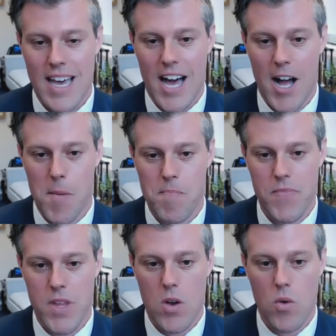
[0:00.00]

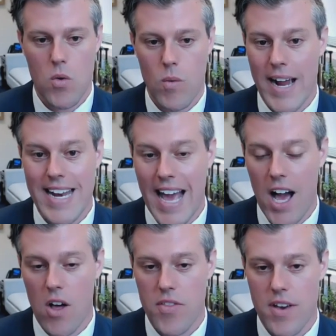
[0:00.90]
Right now,
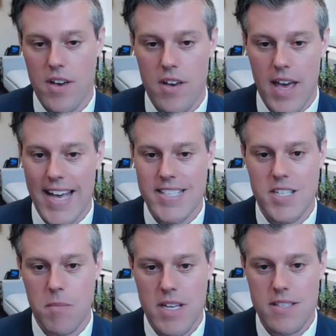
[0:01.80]
the
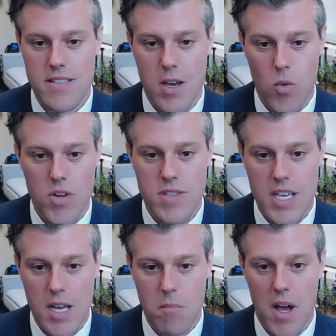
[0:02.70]
estimates that we're
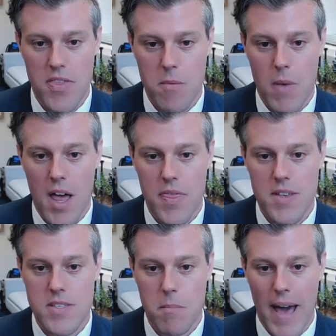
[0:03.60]
seeing month to month
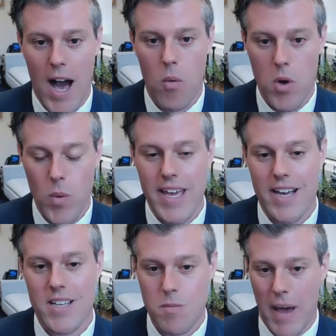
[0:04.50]
is about what we
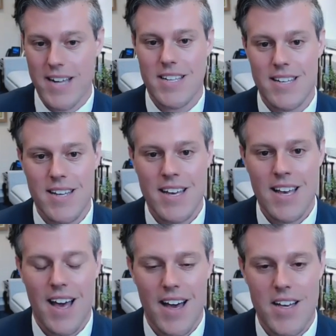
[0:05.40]
expected
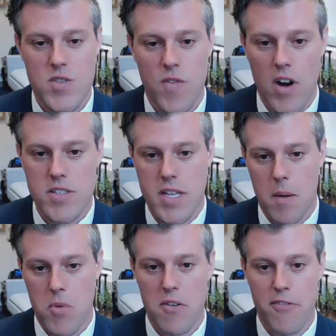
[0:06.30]
as far as the
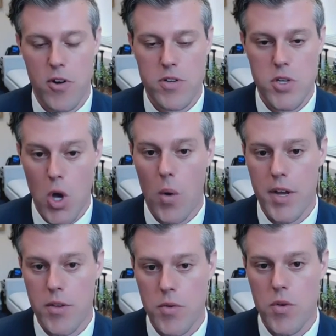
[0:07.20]
number of folks
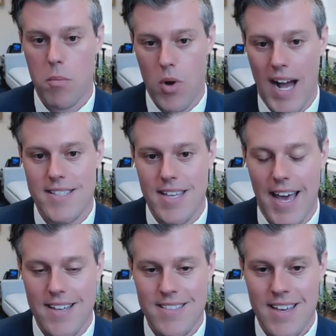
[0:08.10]
going through the
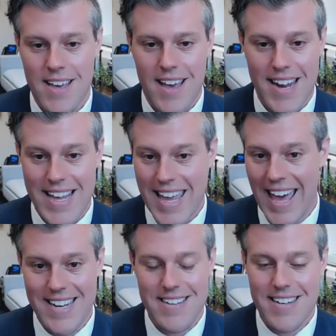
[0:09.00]
process. And
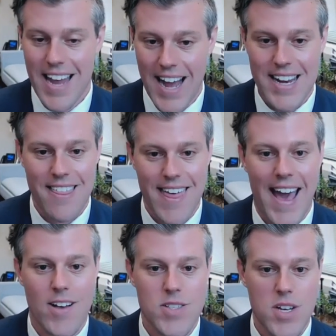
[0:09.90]
again,
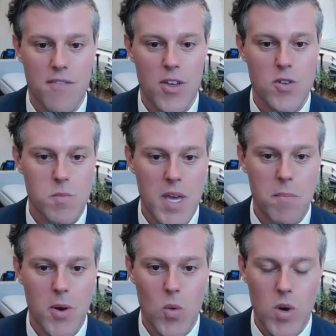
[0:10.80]
9,000 of those
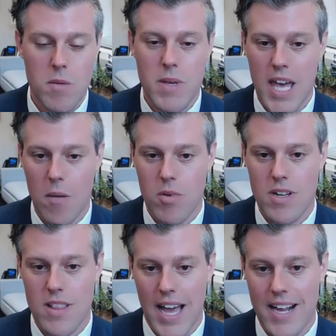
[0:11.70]
people would be able
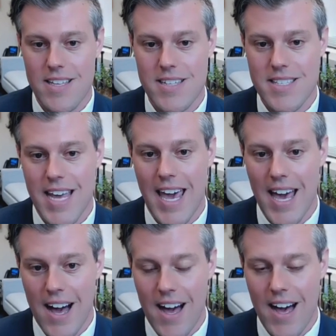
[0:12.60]
to likely
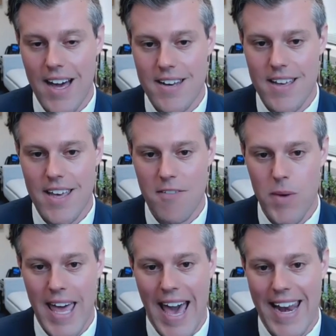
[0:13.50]
stay on if
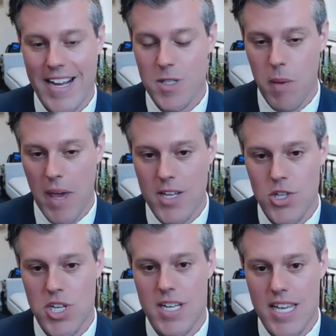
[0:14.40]
we had
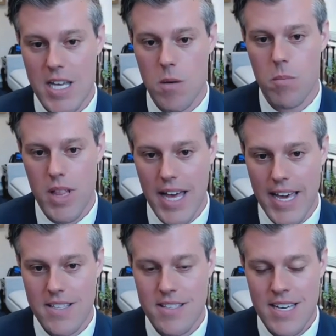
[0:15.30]
expansion in place.
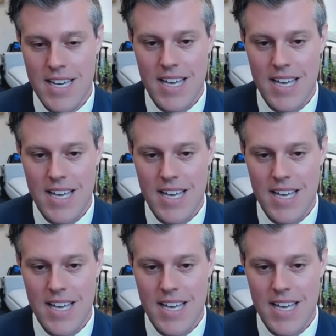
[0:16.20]
place.